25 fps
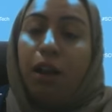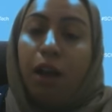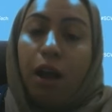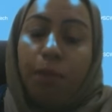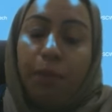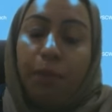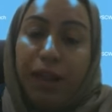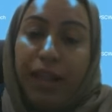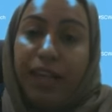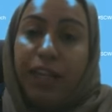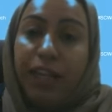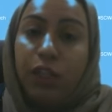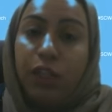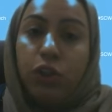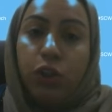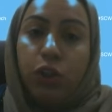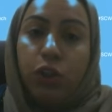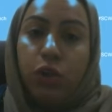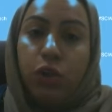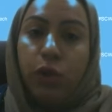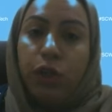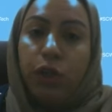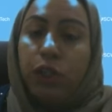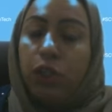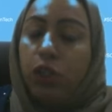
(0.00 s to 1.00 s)
come later
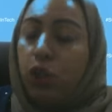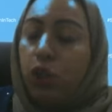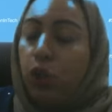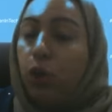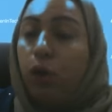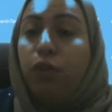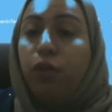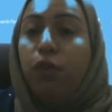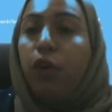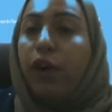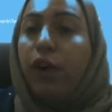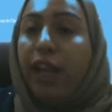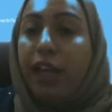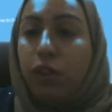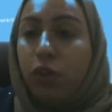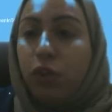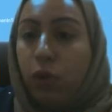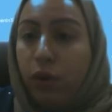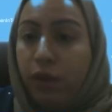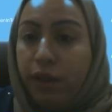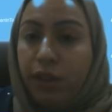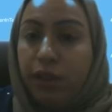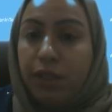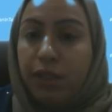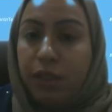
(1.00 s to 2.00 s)
to it, you will forget all
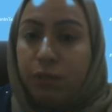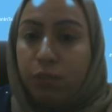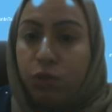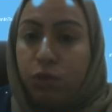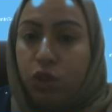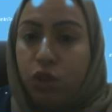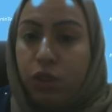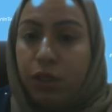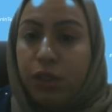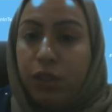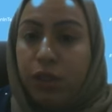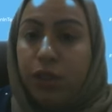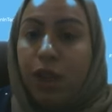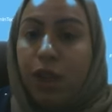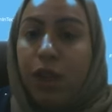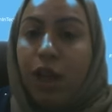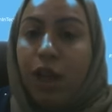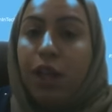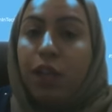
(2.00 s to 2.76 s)
the assumptions.